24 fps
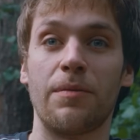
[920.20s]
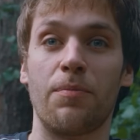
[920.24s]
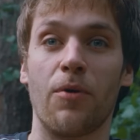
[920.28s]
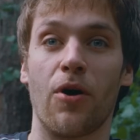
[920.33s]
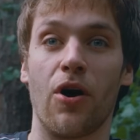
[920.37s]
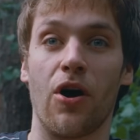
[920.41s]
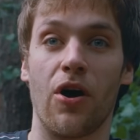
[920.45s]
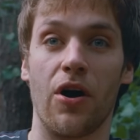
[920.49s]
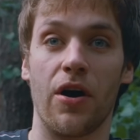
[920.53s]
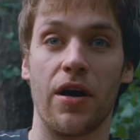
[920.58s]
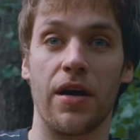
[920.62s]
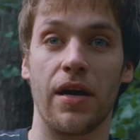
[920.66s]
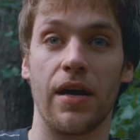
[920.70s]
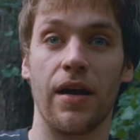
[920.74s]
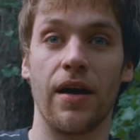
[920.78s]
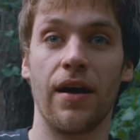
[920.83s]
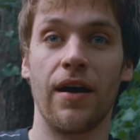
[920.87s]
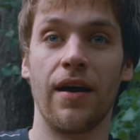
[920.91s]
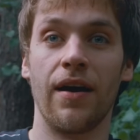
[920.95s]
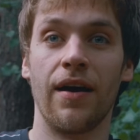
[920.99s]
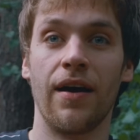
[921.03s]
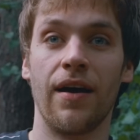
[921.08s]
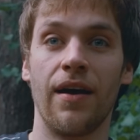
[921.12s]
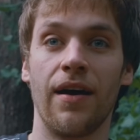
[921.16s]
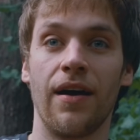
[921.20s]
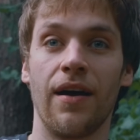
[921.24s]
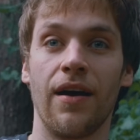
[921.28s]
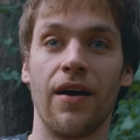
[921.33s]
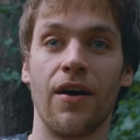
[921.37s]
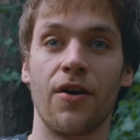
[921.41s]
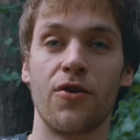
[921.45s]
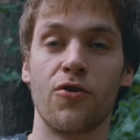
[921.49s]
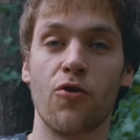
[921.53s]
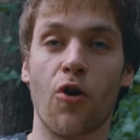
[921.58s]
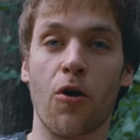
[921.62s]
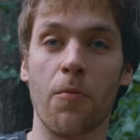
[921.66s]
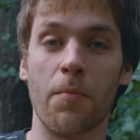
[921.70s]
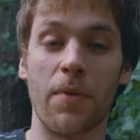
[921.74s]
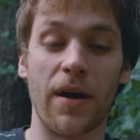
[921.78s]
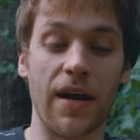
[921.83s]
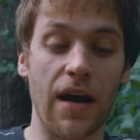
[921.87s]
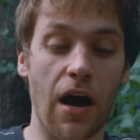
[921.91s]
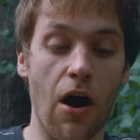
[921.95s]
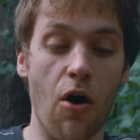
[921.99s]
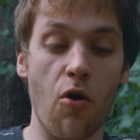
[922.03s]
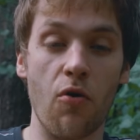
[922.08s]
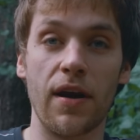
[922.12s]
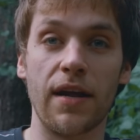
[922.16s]
boy. Normally
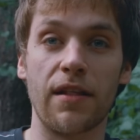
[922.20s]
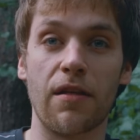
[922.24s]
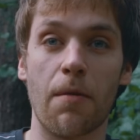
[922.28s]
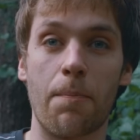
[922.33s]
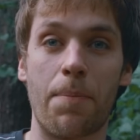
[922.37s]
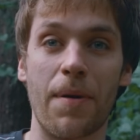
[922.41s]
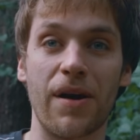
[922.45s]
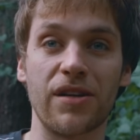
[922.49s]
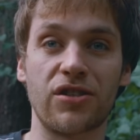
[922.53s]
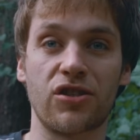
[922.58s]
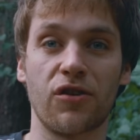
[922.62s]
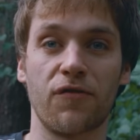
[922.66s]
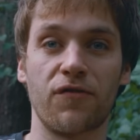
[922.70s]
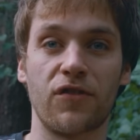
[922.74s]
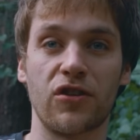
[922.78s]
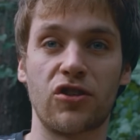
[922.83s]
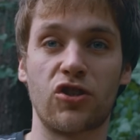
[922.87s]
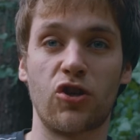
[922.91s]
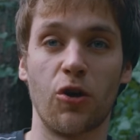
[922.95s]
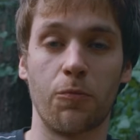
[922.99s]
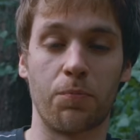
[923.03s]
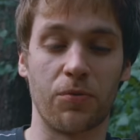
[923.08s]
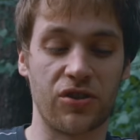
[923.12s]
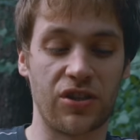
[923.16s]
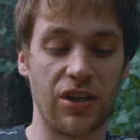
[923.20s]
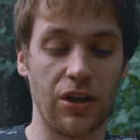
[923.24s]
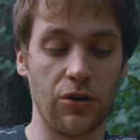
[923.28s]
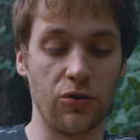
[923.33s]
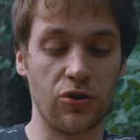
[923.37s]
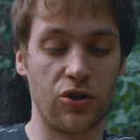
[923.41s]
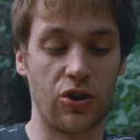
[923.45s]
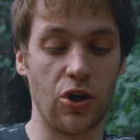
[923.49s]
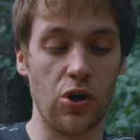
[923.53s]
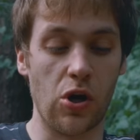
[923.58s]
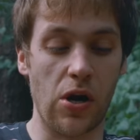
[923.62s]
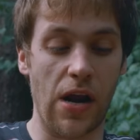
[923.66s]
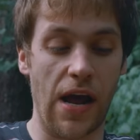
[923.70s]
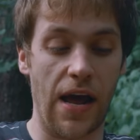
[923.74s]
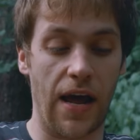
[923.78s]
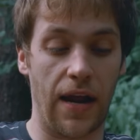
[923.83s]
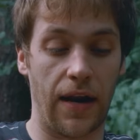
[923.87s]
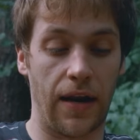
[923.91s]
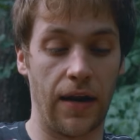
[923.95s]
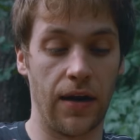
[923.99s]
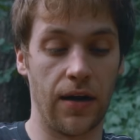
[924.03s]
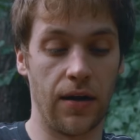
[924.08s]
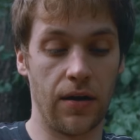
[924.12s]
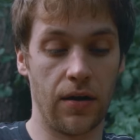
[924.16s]
only the best of the super steels do that.
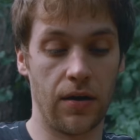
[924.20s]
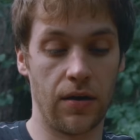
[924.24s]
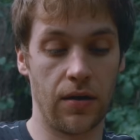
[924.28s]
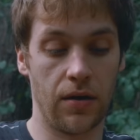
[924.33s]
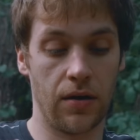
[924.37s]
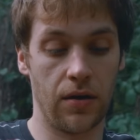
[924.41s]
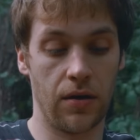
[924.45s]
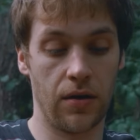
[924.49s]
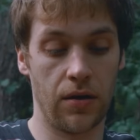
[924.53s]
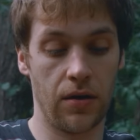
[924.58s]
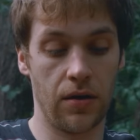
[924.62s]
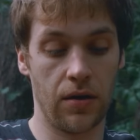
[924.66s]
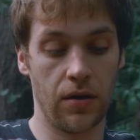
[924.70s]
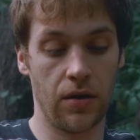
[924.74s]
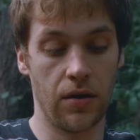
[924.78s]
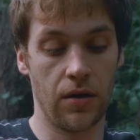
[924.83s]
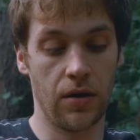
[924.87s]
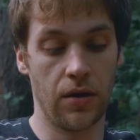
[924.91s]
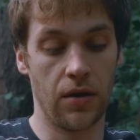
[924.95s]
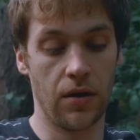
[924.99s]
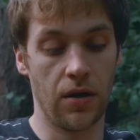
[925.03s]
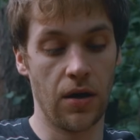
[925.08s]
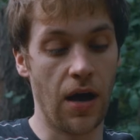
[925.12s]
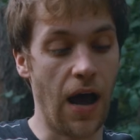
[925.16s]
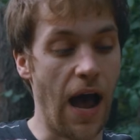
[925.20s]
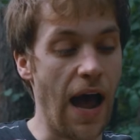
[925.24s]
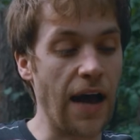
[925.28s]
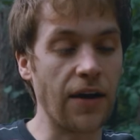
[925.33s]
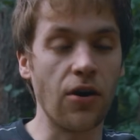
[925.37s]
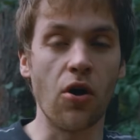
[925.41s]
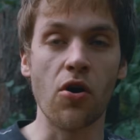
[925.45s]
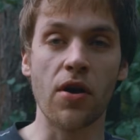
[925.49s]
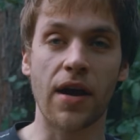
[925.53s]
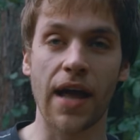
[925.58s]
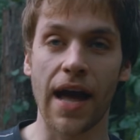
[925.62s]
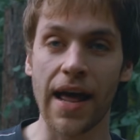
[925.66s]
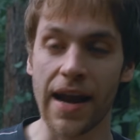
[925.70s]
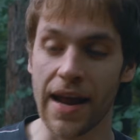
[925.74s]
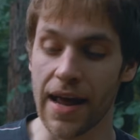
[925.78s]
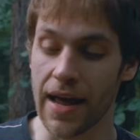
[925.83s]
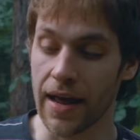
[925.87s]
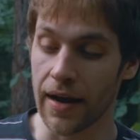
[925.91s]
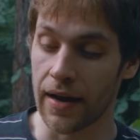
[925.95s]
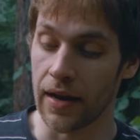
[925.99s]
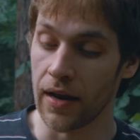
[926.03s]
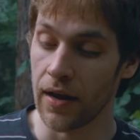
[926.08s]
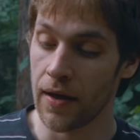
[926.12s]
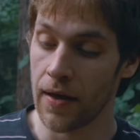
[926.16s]
I don't get
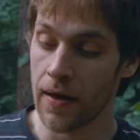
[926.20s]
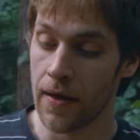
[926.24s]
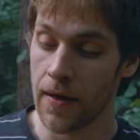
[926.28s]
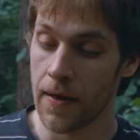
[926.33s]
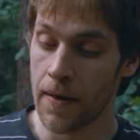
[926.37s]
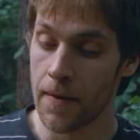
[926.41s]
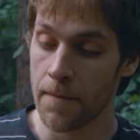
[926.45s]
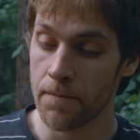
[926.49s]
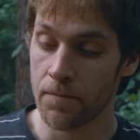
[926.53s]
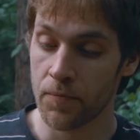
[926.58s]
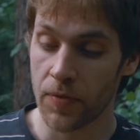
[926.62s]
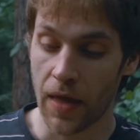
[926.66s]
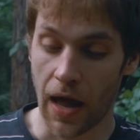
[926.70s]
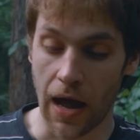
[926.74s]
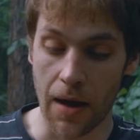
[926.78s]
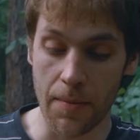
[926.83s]
it. I